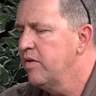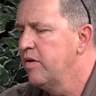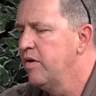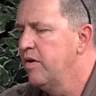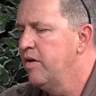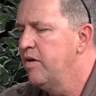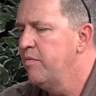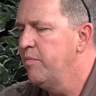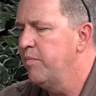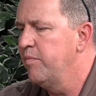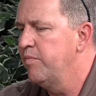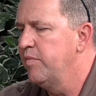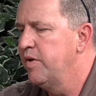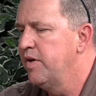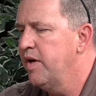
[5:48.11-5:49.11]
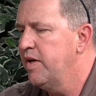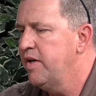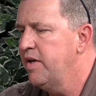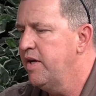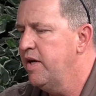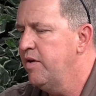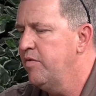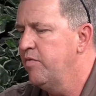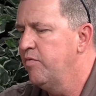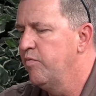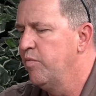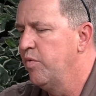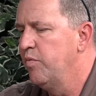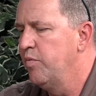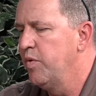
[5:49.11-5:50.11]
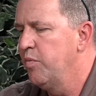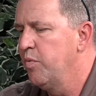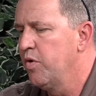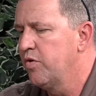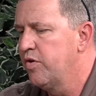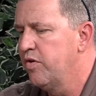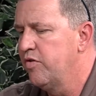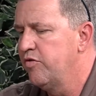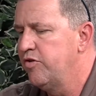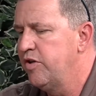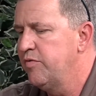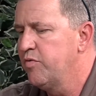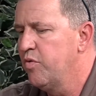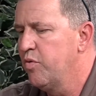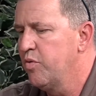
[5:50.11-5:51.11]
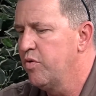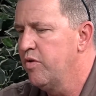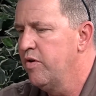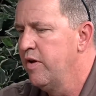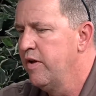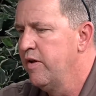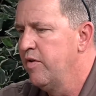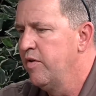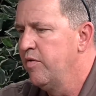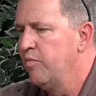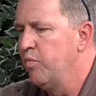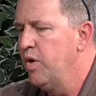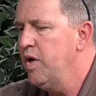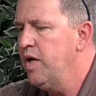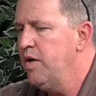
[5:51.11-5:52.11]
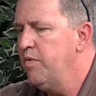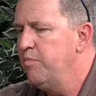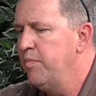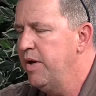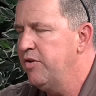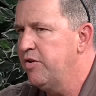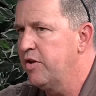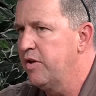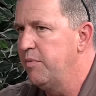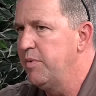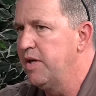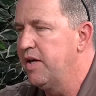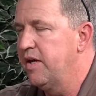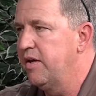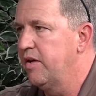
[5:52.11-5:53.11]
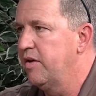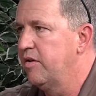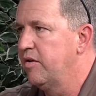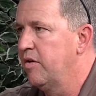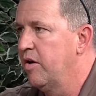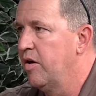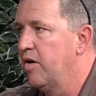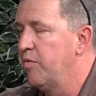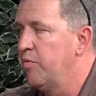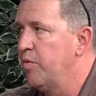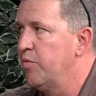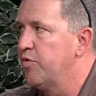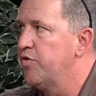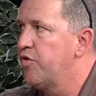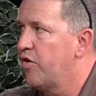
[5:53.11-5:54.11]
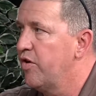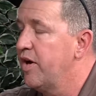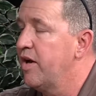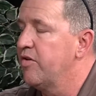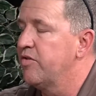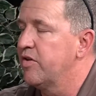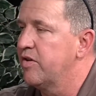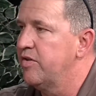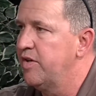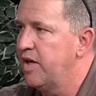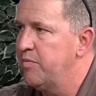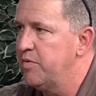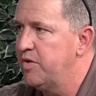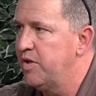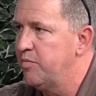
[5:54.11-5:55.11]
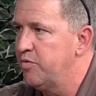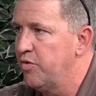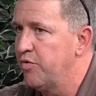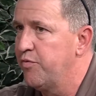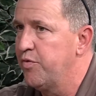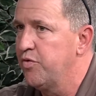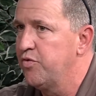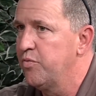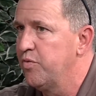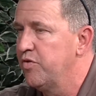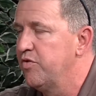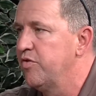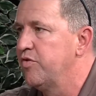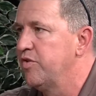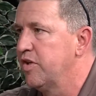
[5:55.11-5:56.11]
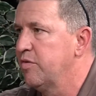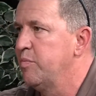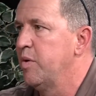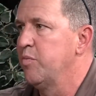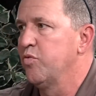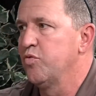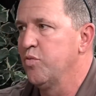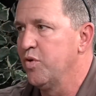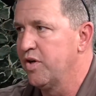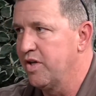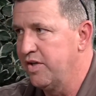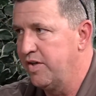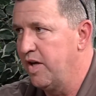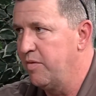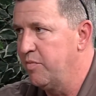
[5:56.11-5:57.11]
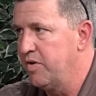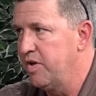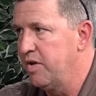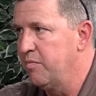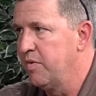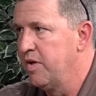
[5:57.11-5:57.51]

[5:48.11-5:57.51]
in '98, when we worked under Chief Corder, we basically became we were started out as a containment team. So the first original 6 members were a containment team.